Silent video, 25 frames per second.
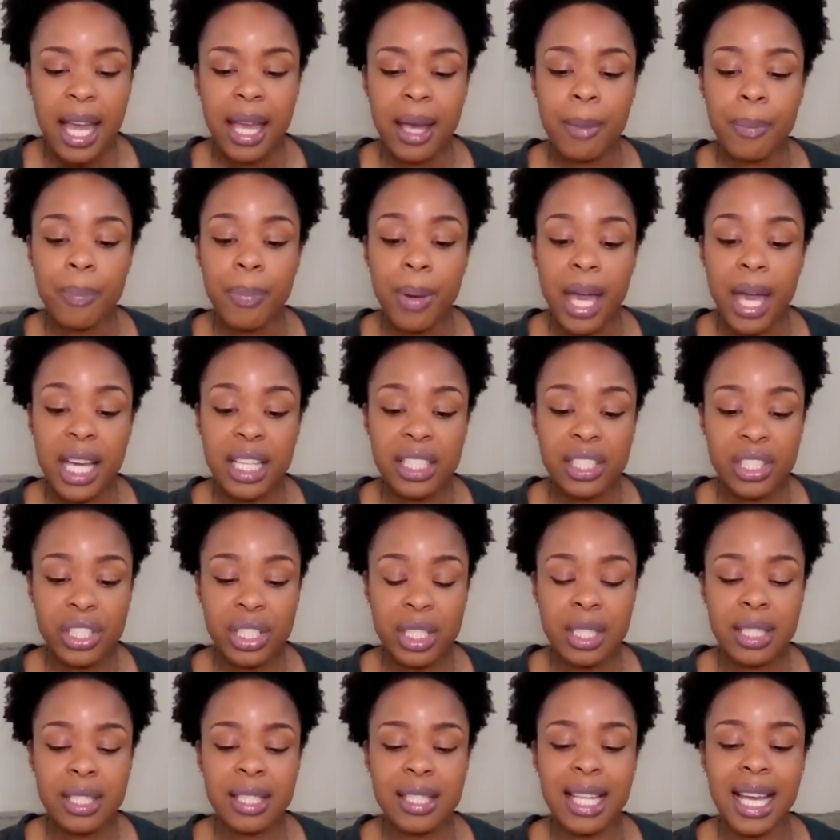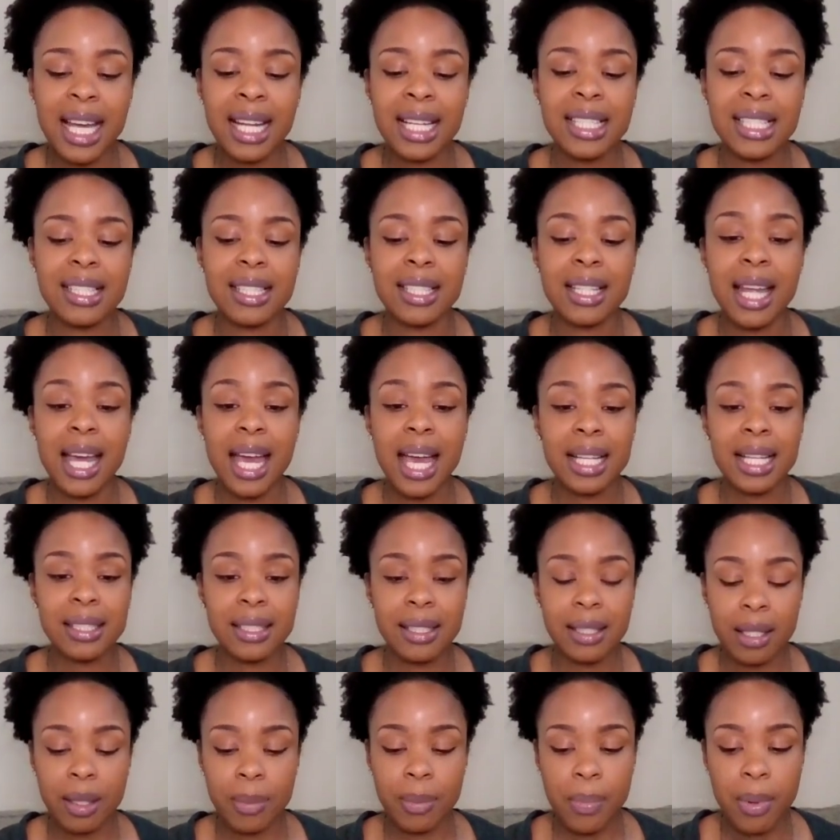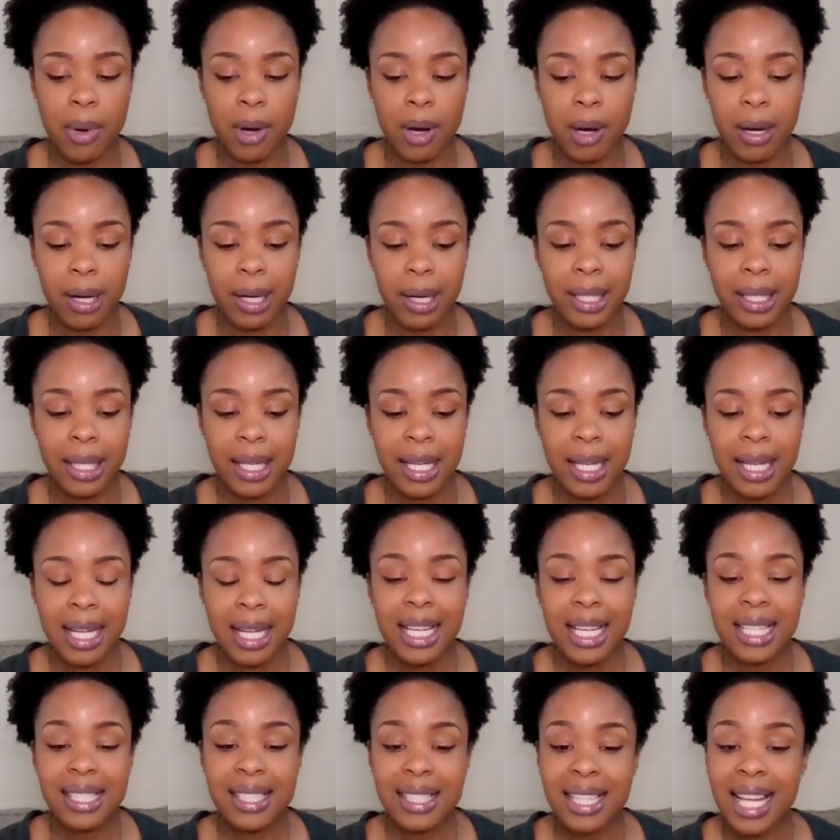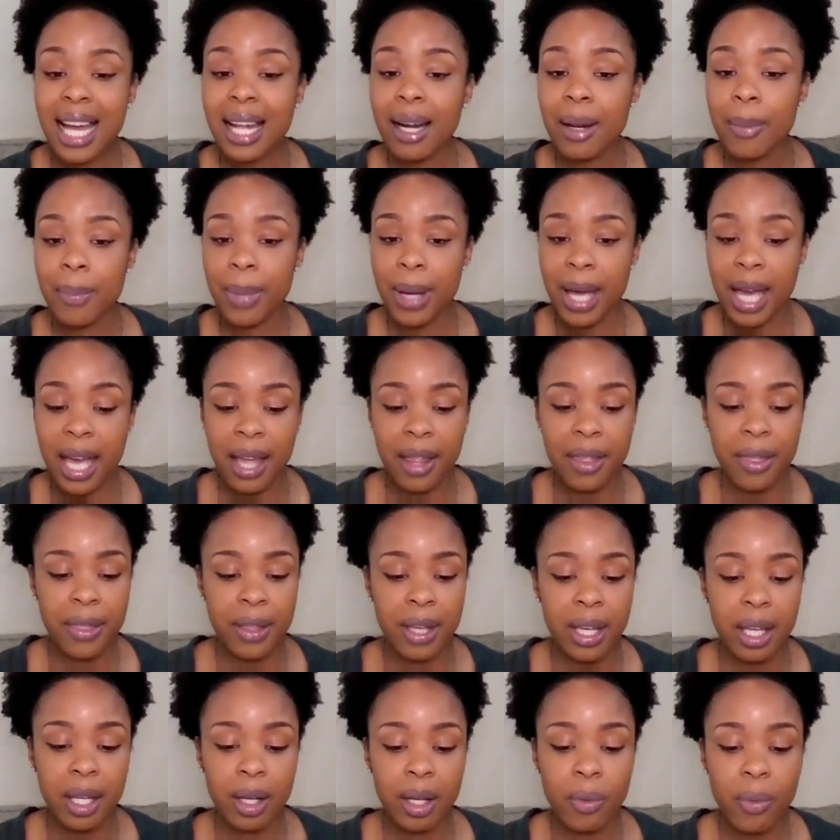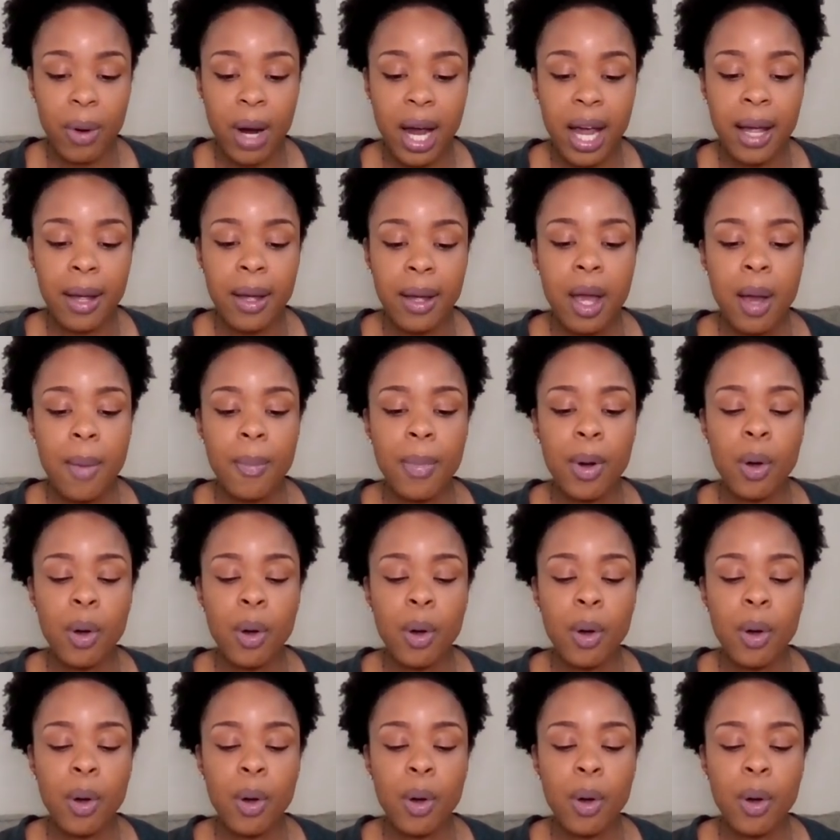Impatience that isn't acted upon is not a bad thing, right?